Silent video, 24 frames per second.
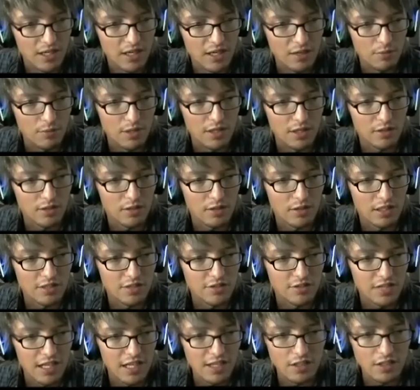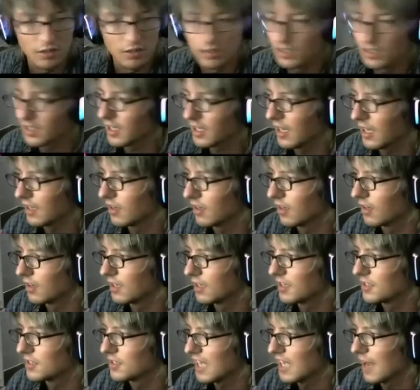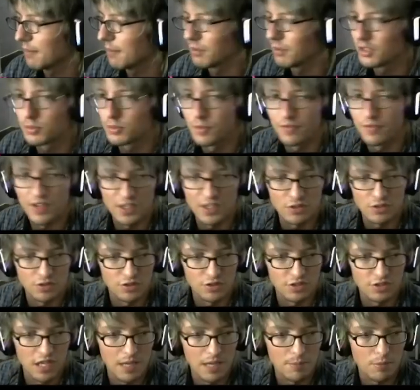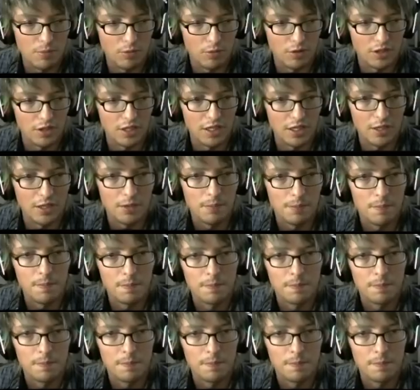anyway, let's take a look at our established professional skateboarder here.